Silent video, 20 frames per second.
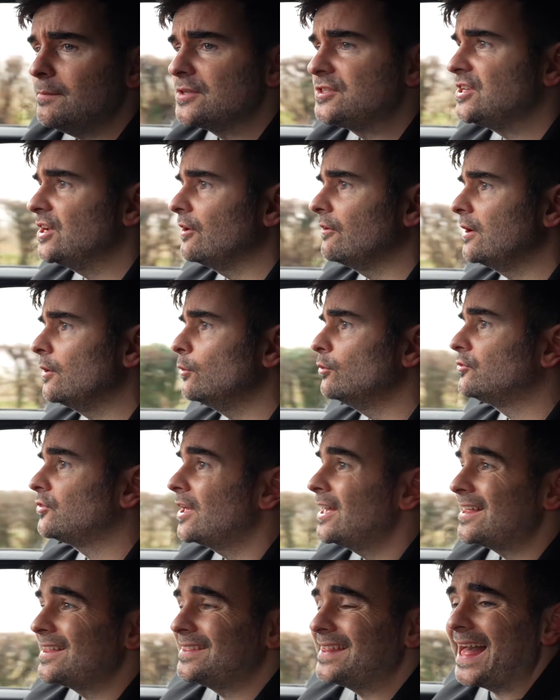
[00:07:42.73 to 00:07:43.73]
materials
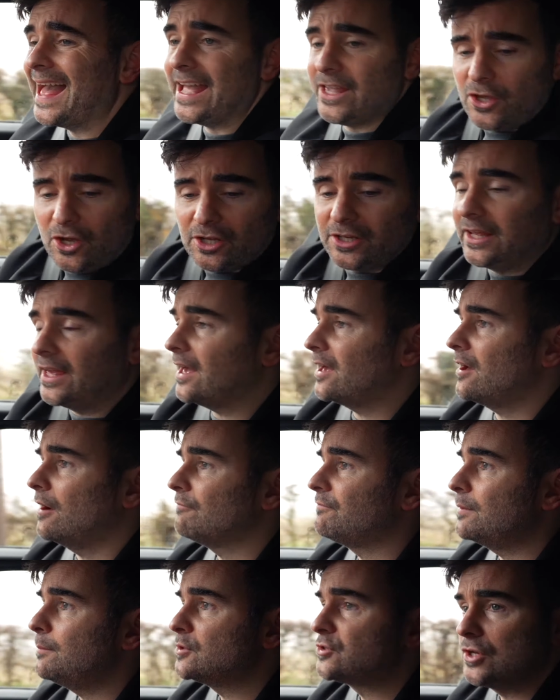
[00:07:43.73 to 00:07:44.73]
there, you're going to get
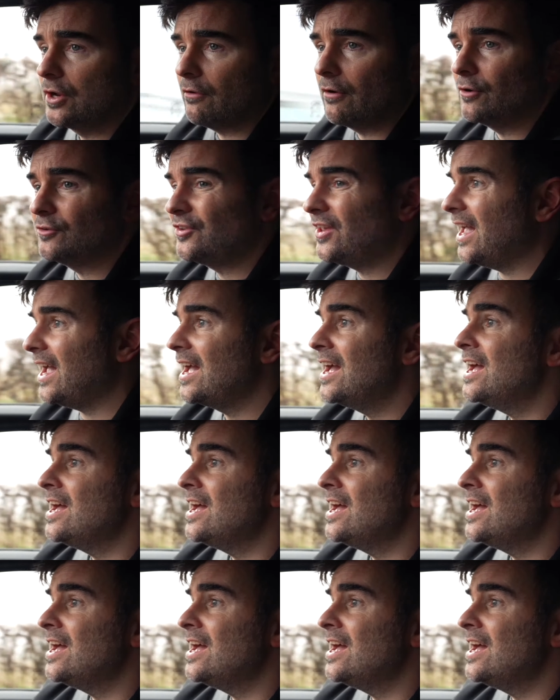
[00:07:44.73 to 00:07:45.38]
comfy materials here.